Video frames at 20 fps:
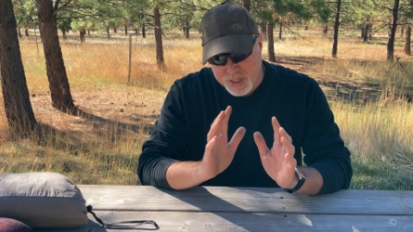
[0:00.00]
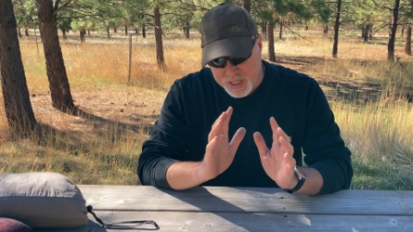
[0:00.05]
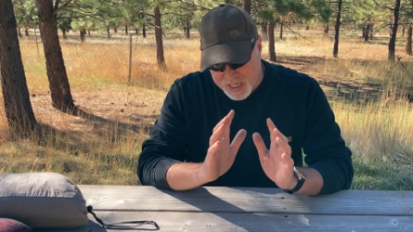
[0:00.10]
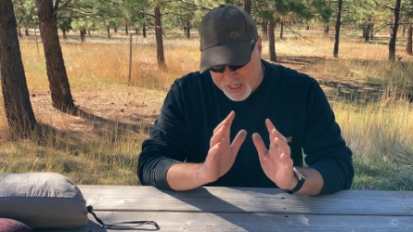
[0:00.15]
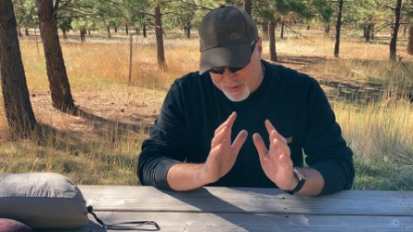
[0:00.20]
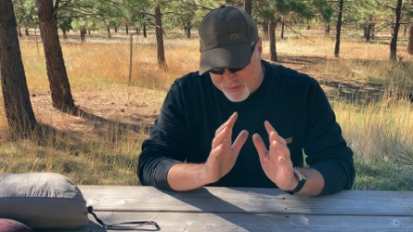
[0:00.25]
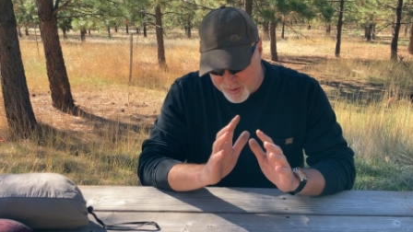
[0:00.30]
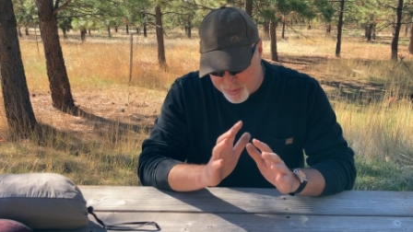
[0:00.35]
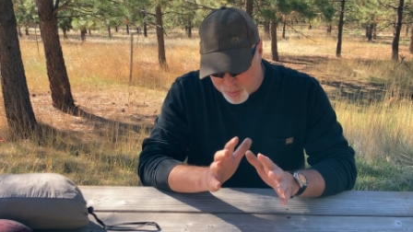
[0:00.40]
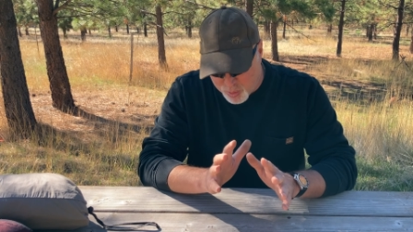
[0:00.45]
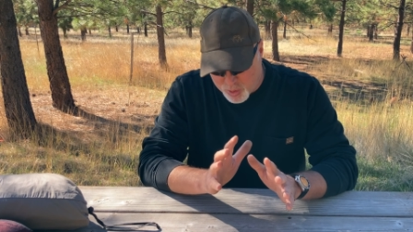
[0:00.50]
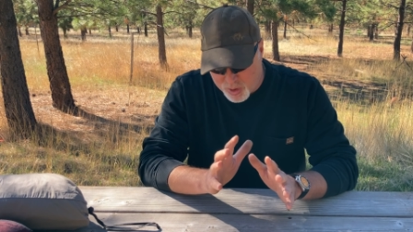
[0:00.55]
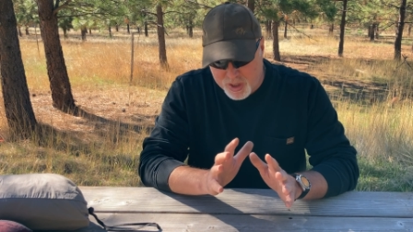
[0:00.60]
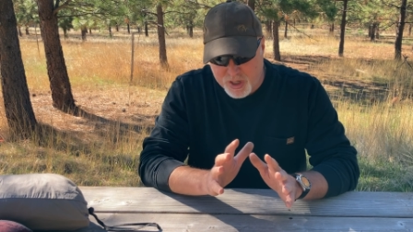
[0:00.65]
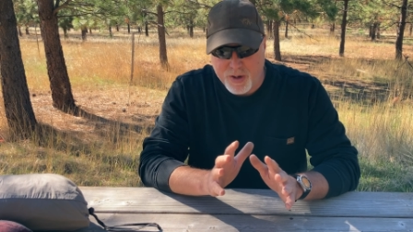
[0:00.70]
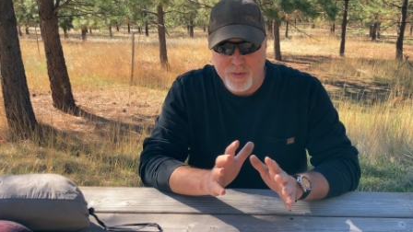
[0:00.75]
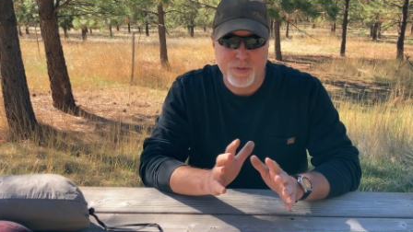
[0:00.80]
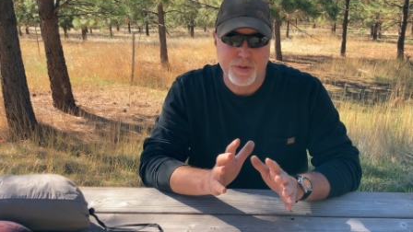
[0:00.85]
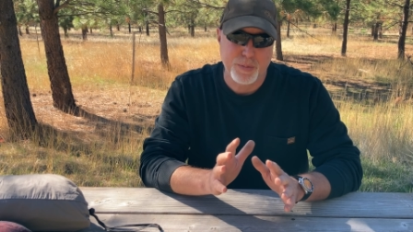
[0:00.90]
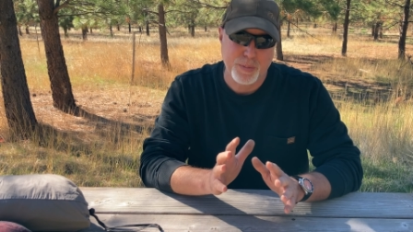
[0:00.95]
even more
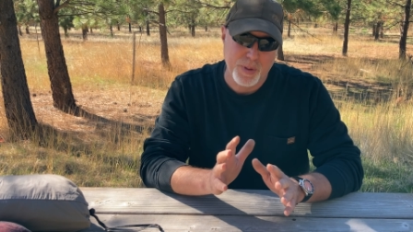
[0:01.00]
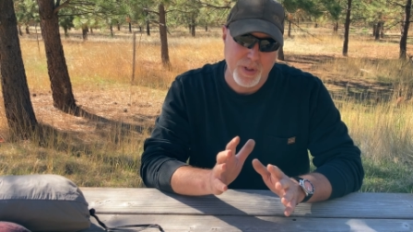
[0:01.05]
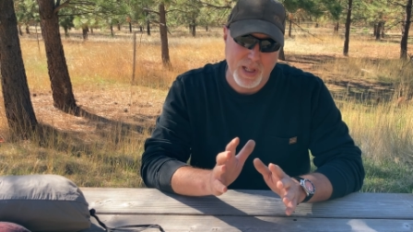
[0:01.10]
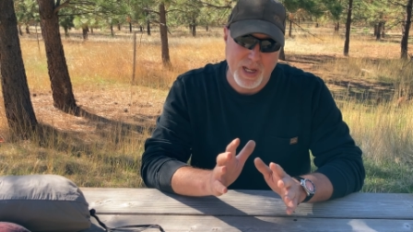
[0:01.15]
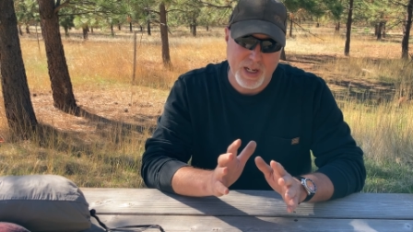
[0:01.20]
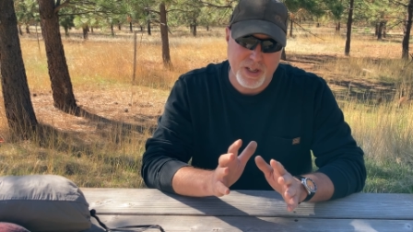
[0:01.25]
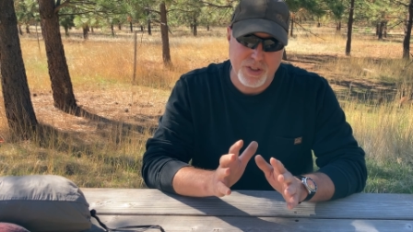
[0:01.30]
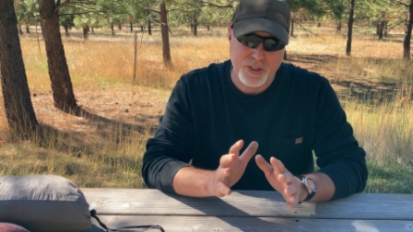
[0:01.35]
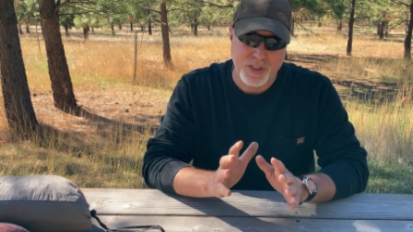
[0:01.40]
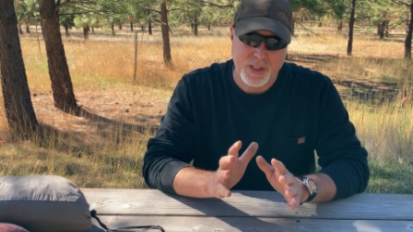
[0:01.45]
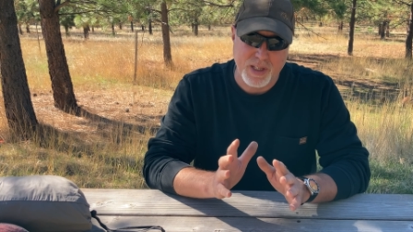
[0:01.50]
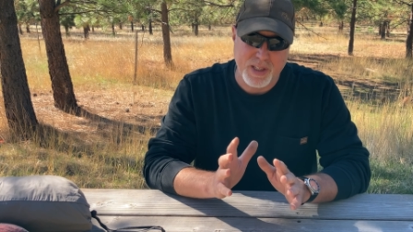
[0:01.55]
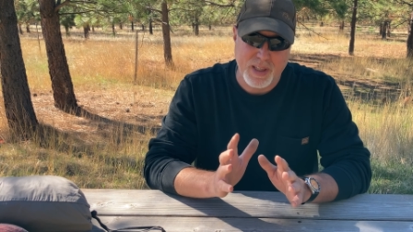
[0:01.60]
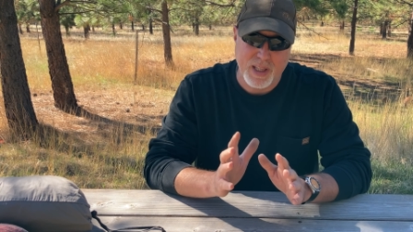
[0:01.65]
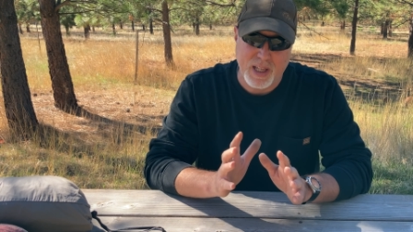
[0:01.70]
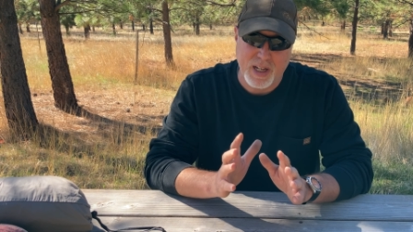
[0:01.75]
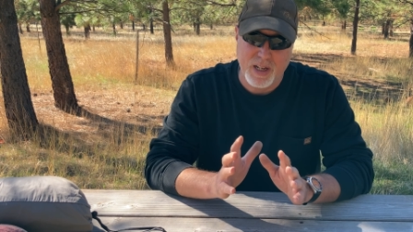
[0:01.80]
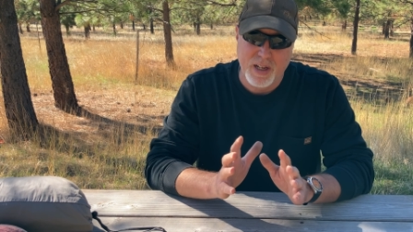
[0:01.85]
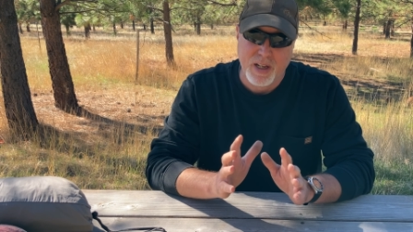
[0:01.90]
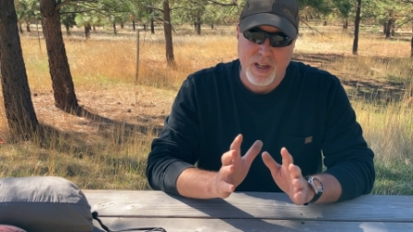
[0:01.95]
comfortable actually
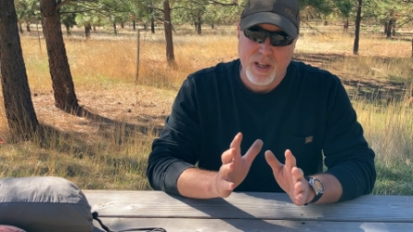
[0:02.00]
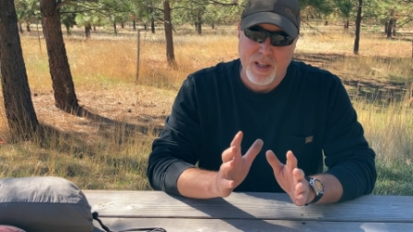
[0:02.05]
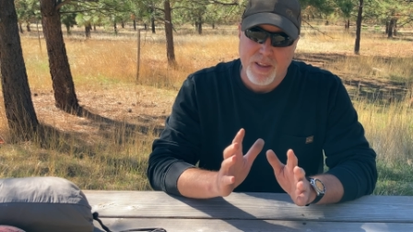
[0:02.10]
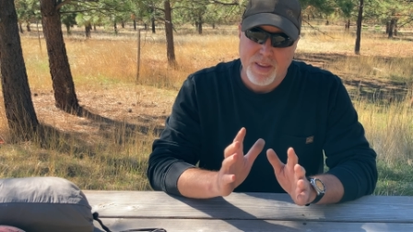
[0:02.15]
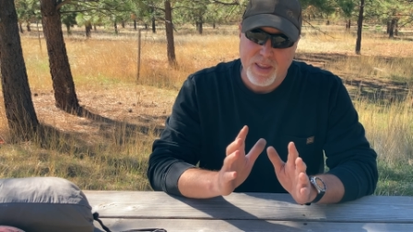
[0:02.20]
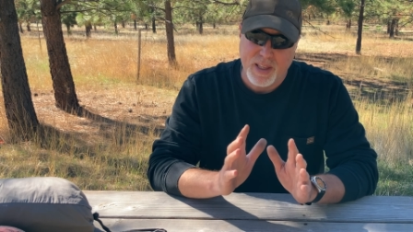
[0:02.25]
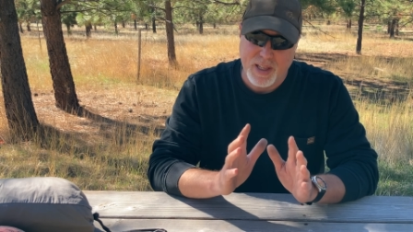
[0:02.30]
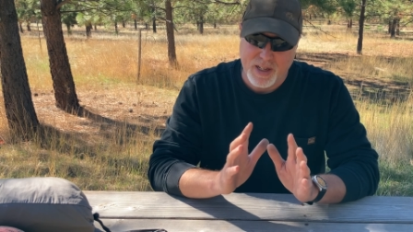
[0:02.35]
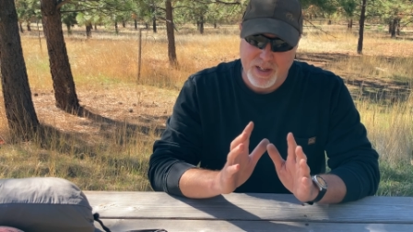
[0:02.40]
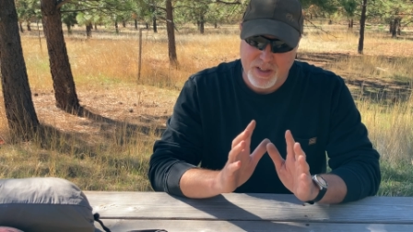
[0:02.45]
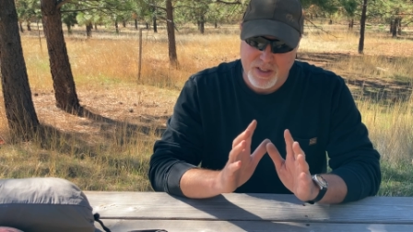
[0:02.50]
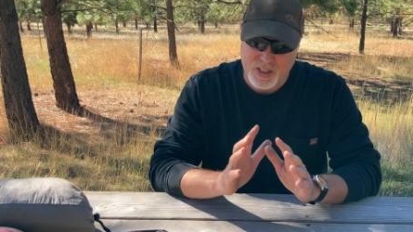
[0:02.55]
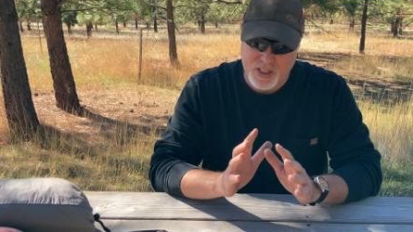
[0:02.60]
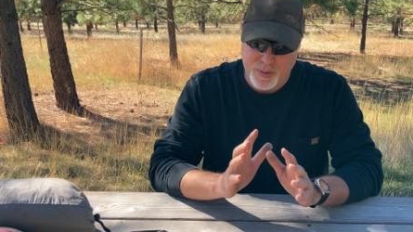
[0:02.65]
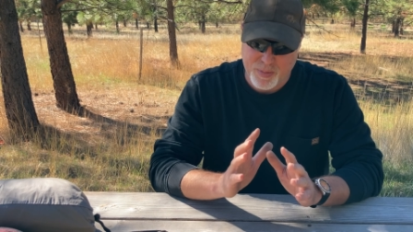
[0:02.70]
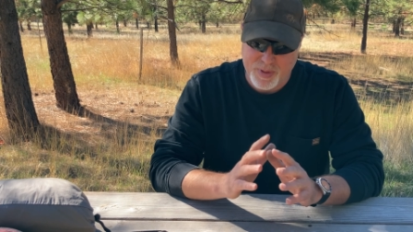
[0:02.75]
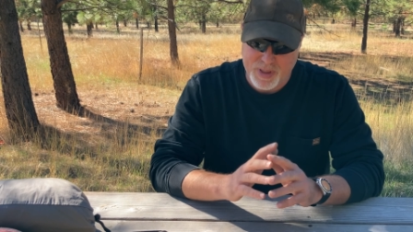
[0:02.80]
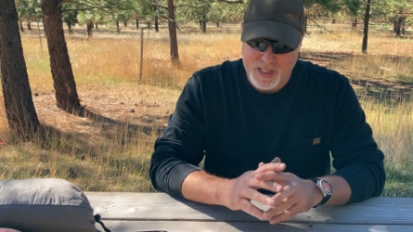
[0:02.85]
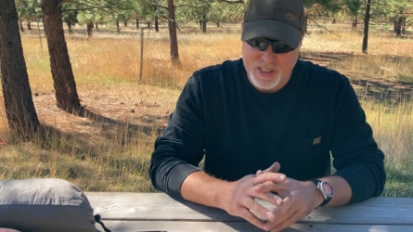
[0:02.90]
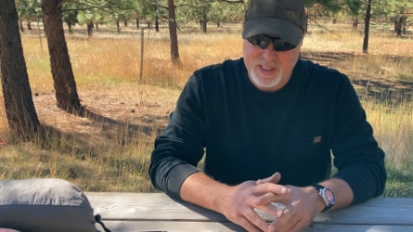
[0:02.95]
than
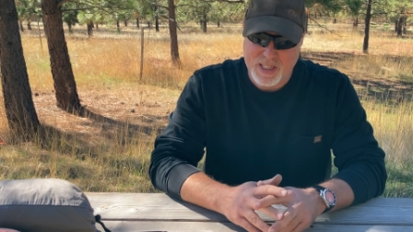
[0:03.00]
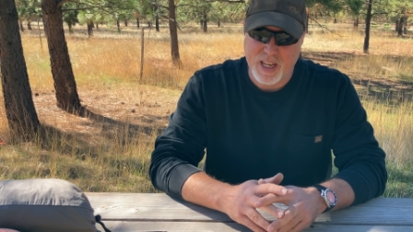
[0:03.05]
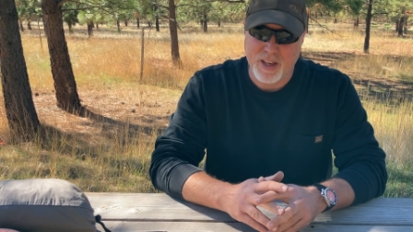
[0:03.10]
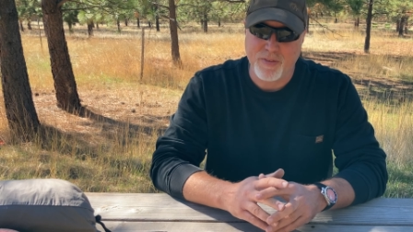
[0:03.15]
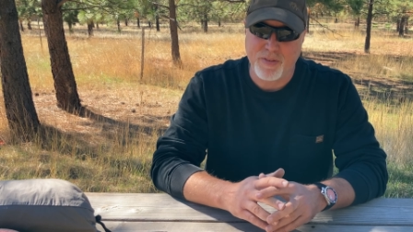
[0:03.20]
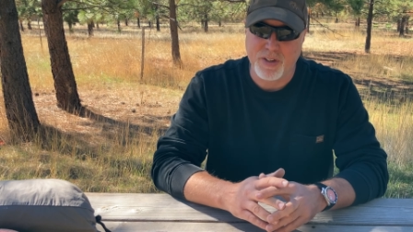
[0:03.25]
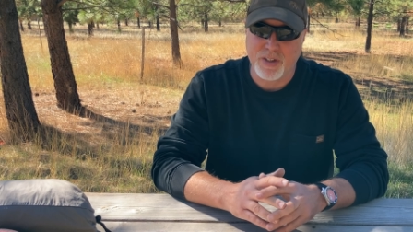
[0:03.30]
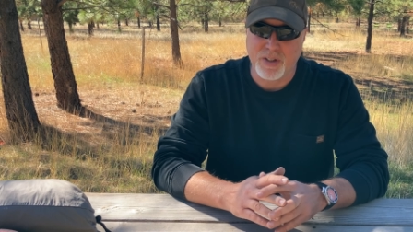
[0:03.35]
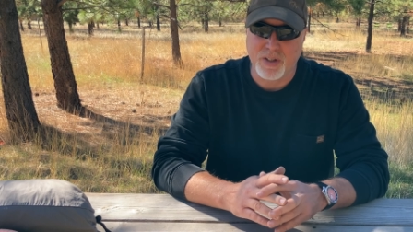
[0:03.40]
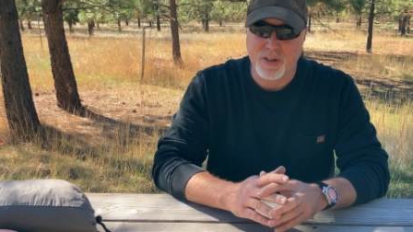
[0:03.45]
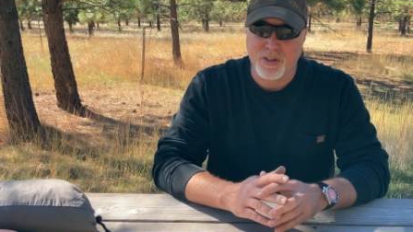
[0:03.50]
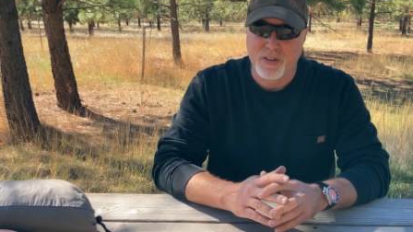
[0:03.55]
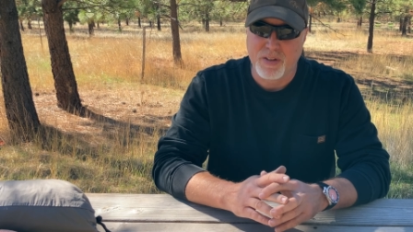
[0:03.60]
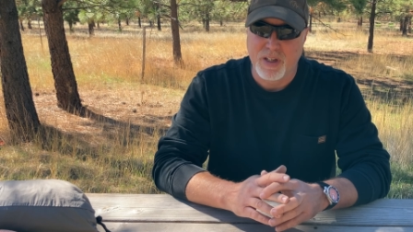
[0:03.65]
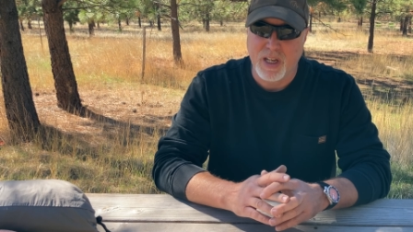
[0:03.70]
some of these heavier